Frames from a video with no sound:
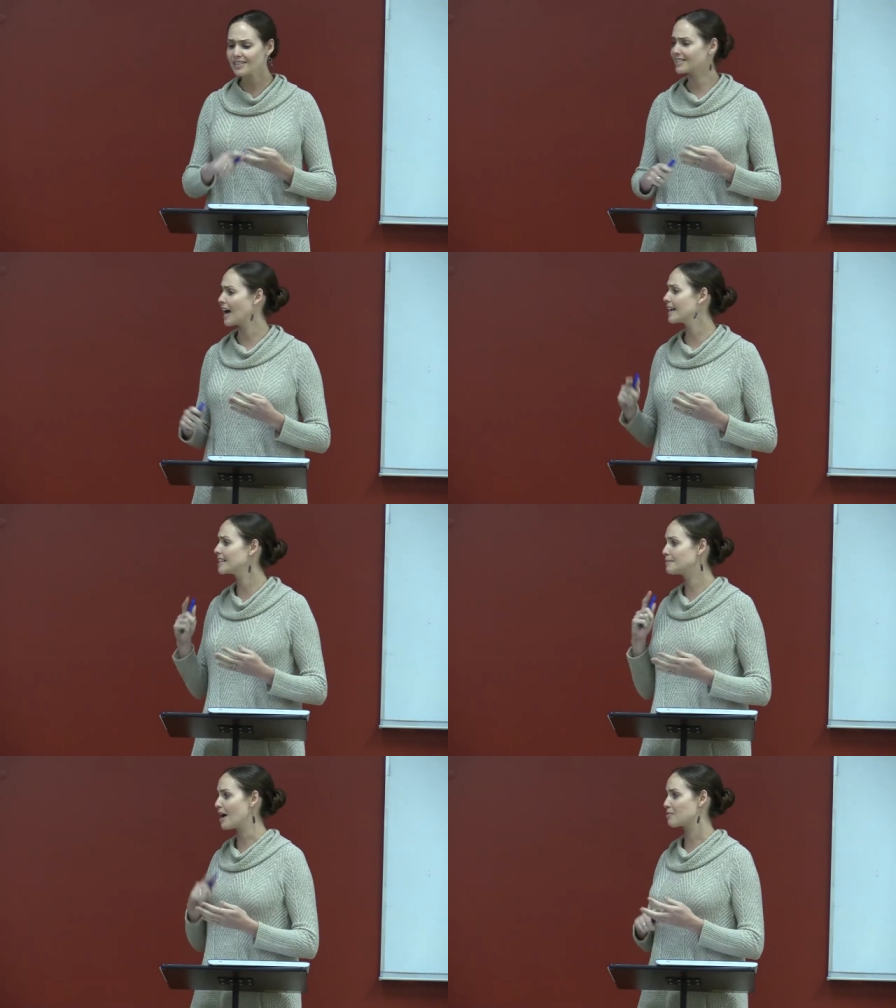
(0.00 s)

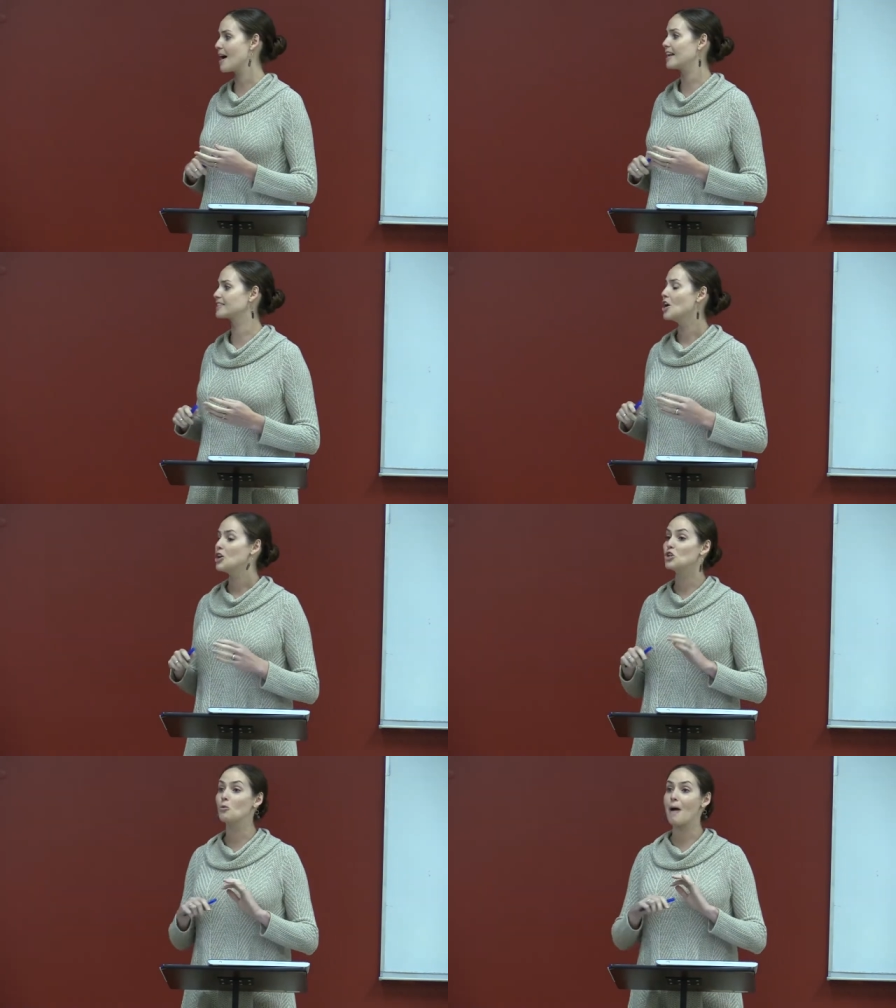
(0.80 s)
science, mathematics.
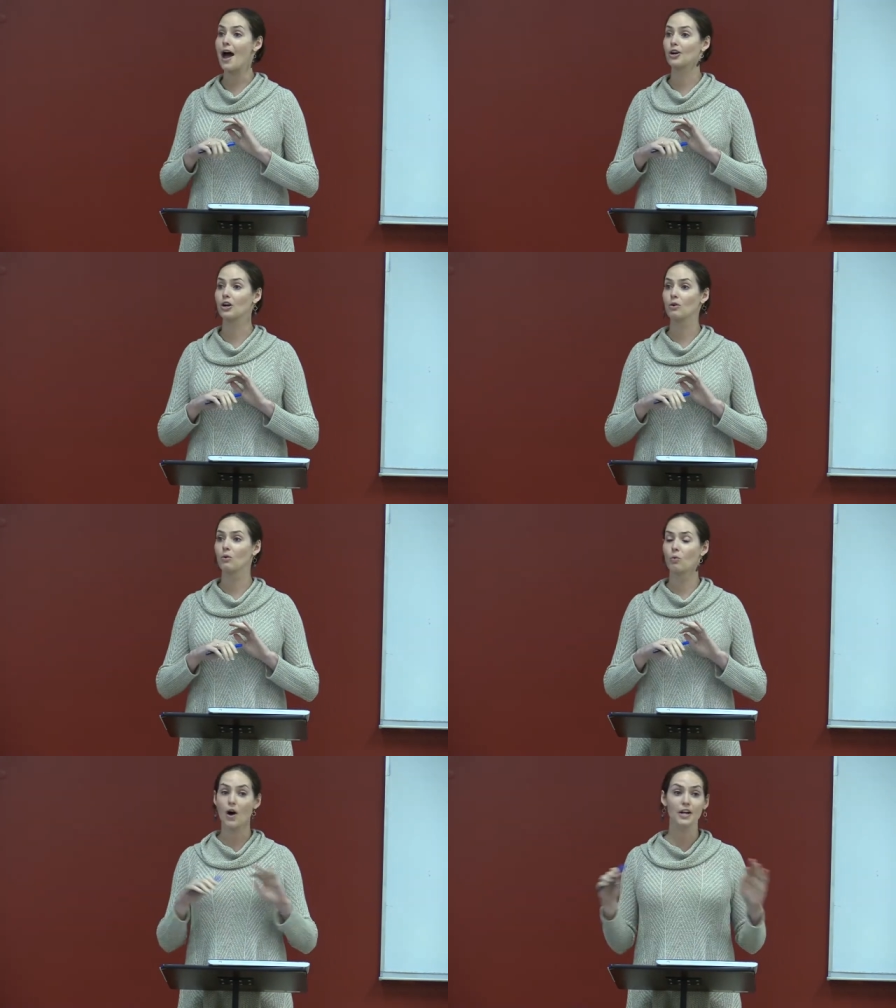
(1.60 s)
No
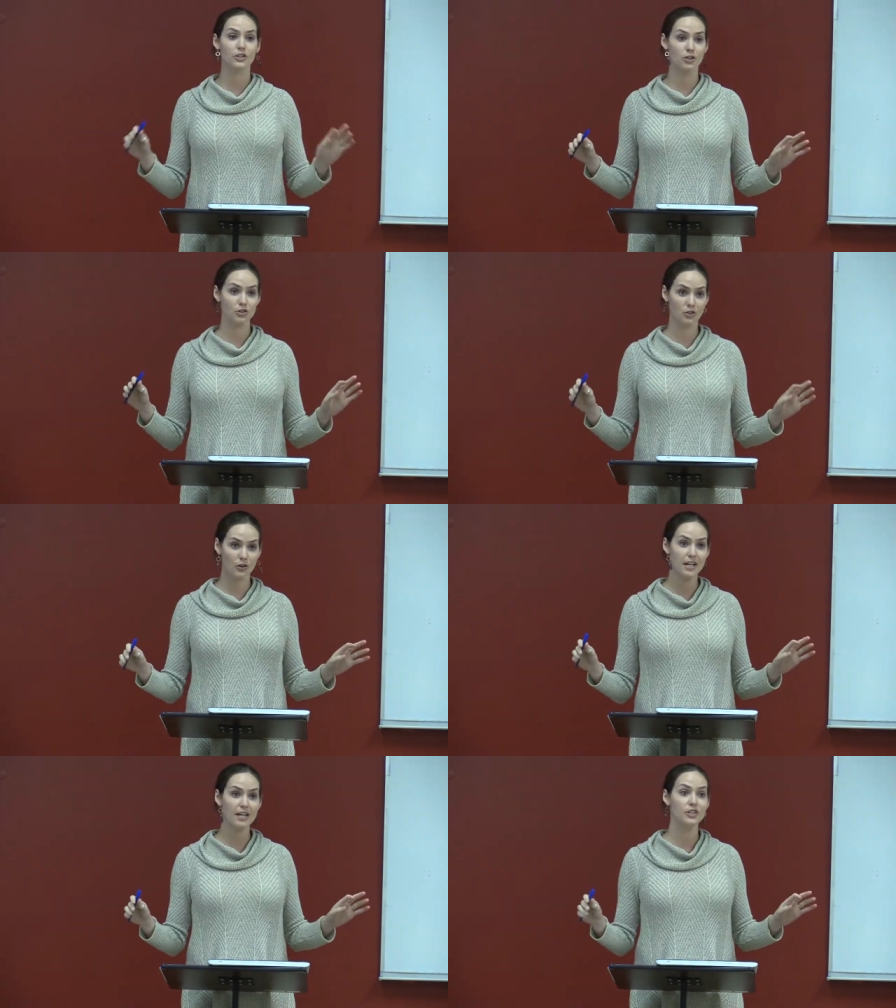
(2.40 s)
matter what your
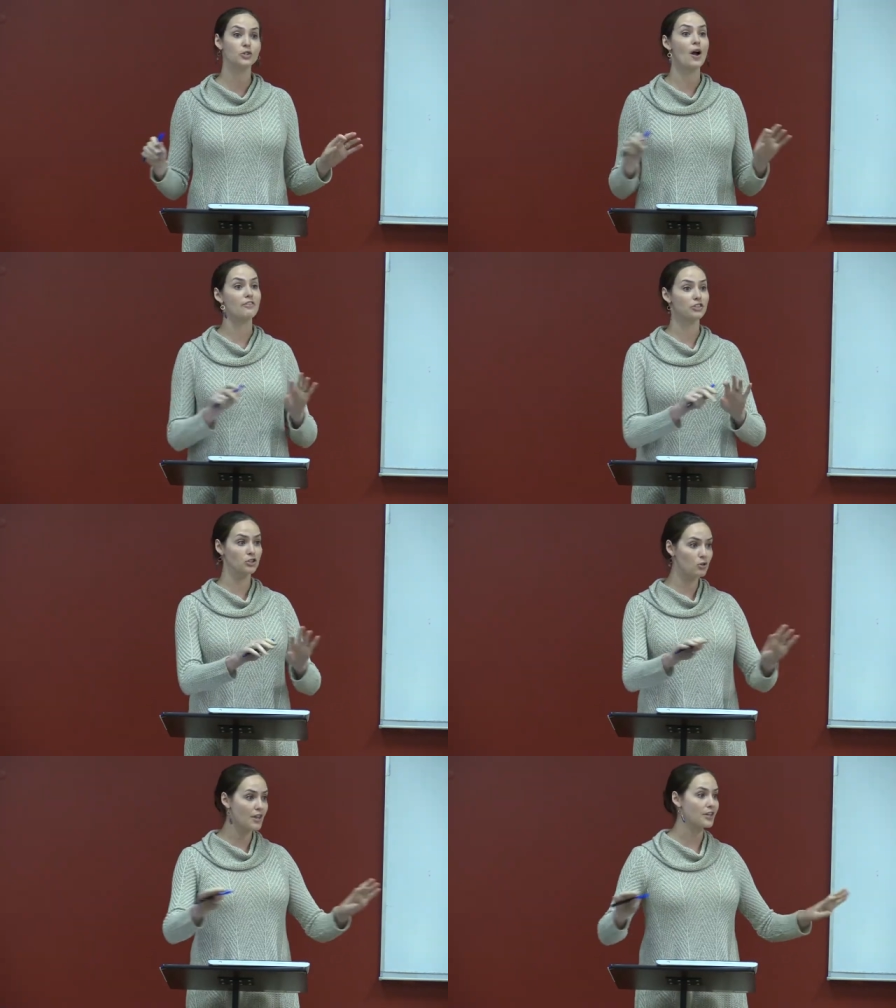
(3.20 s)
degree is, you have to
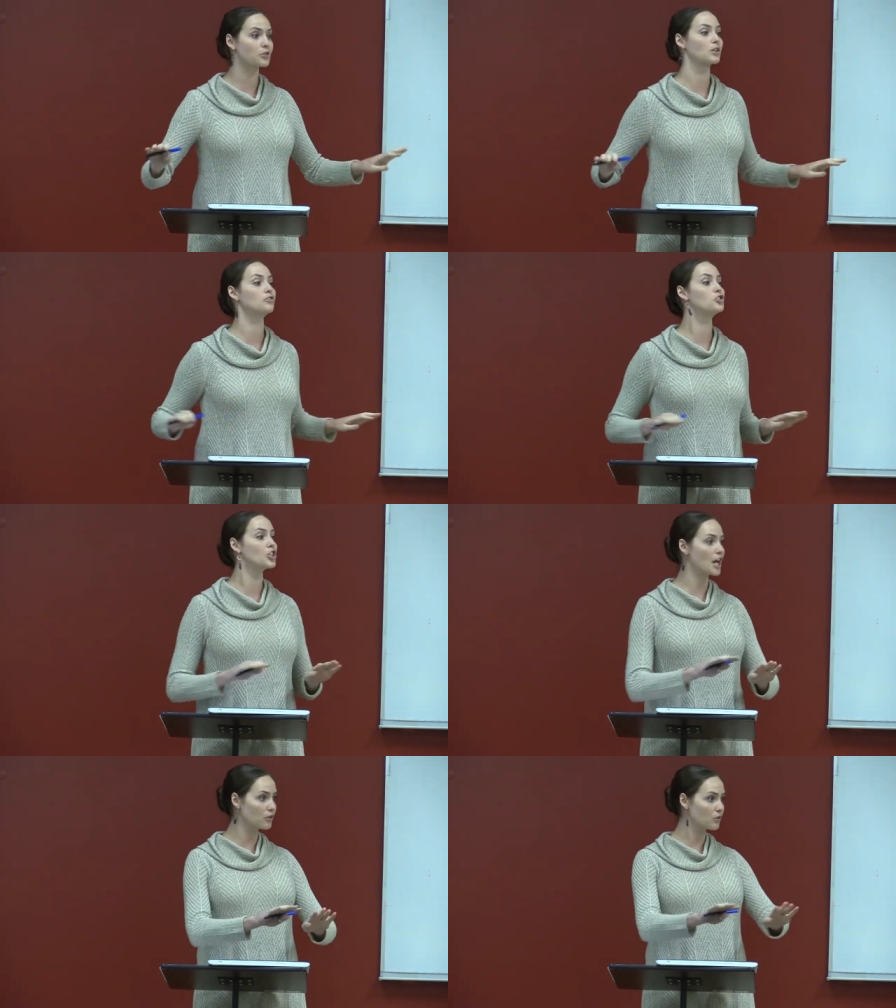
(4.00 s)
do that sort of
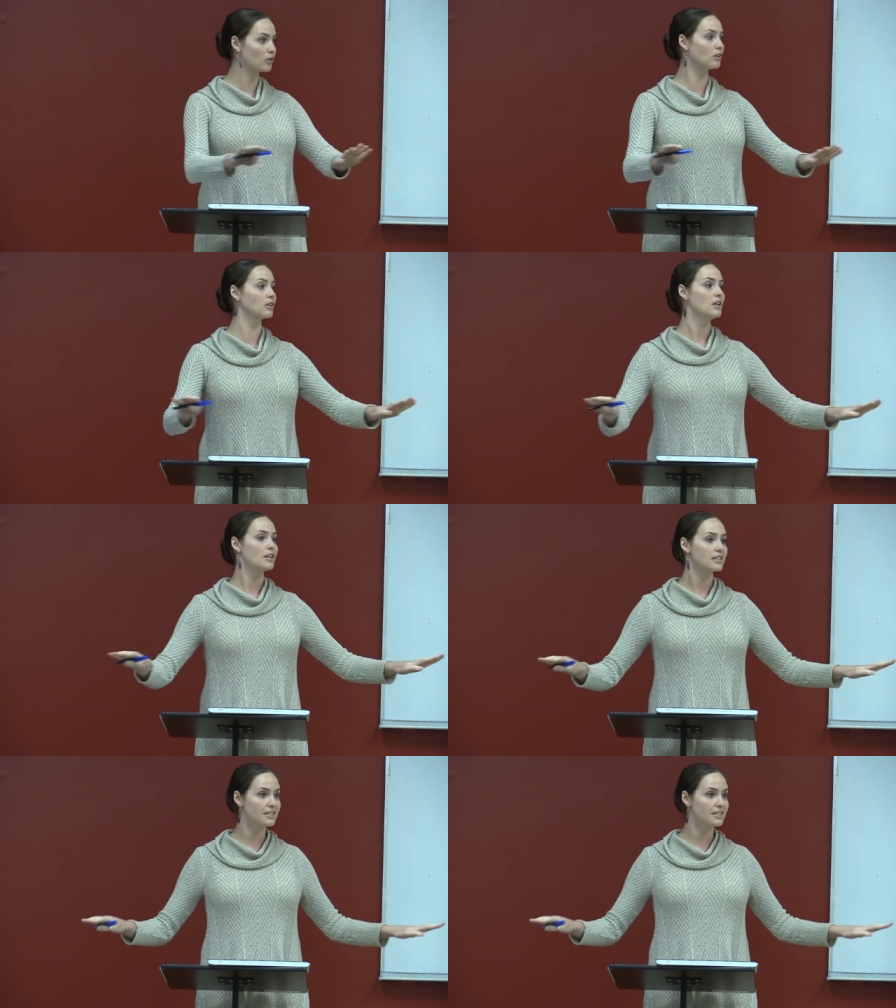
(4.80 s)
general